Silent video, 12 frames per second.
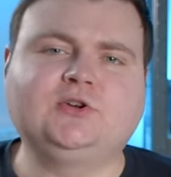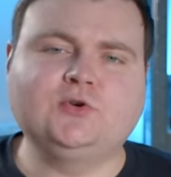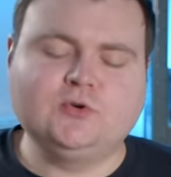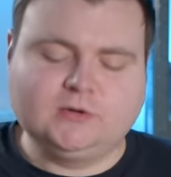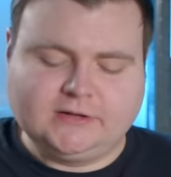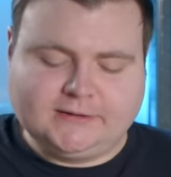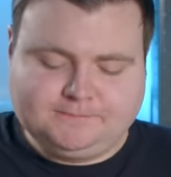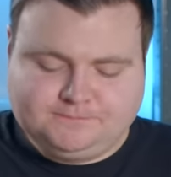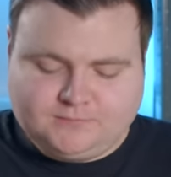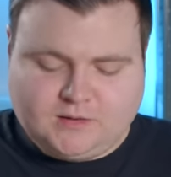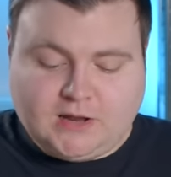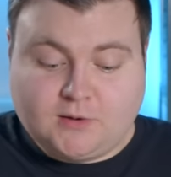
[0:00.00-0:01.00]
to Google it.
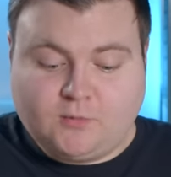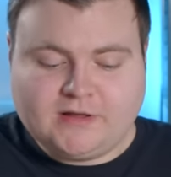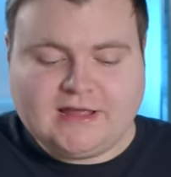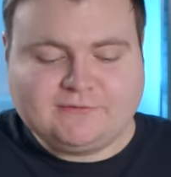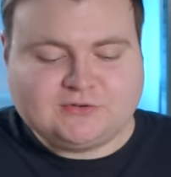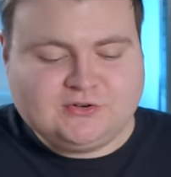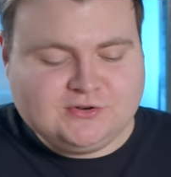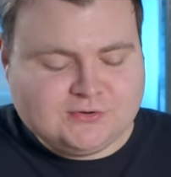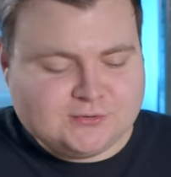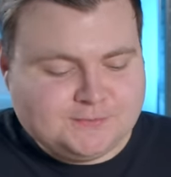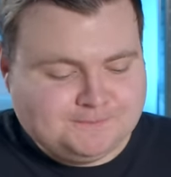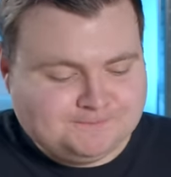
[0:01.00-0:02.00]
And what you have to
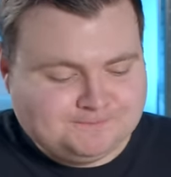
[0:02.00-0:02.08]
do,